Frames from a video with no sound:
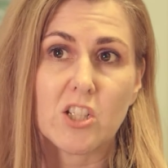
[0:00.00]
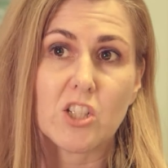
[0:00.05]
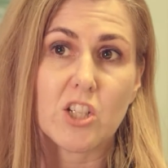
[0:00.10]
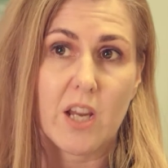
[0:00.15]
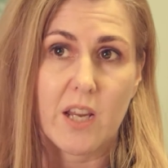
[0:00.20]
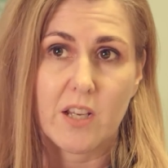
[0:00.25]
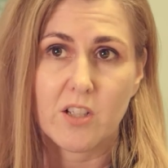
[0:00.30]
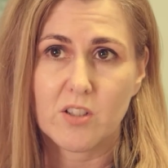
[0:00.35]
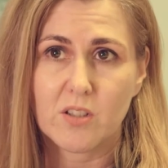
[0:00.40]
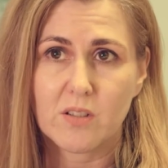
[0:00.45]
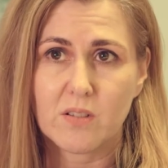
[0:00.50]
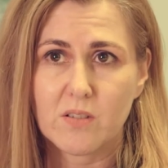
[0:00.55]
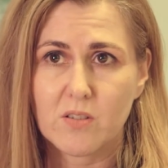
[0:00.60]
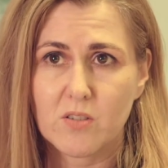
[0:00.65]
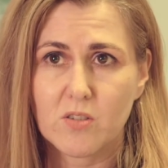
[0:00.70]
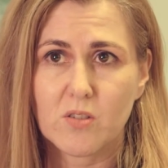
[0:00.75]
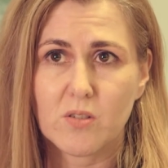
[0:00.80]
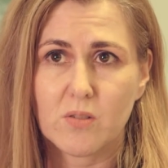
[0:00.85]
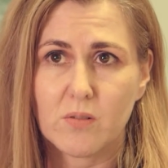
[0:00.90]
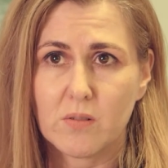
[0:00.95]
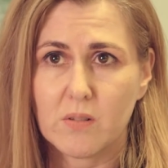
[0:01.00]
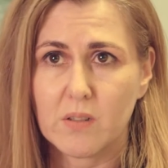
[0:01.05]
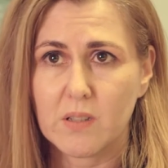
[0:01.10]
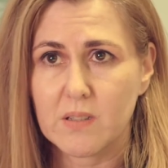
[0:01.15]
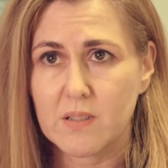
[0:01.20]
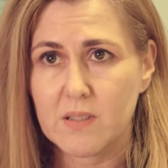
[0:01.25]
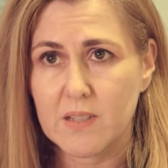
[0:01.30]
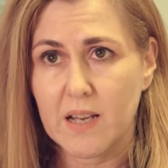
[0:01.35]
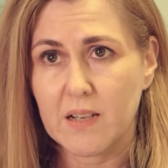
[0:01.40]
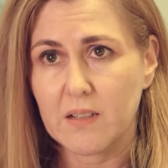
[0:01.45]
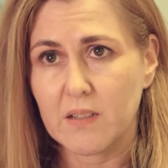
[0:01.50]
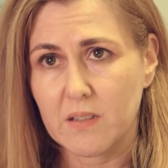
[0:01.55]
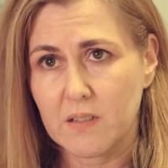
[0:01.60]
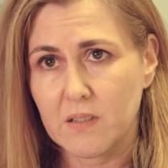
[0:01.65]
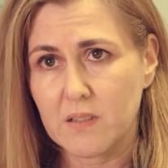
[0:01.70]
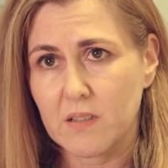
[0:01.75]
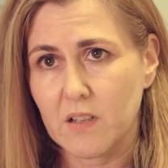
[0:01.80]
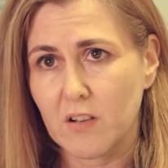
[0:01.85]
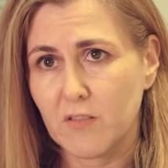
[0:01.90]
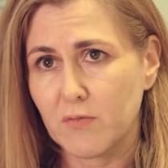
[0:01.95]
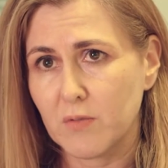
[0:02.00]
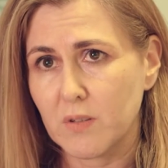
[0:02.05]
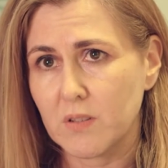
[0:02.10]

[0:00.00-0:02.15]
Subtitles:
changes to the standard itself,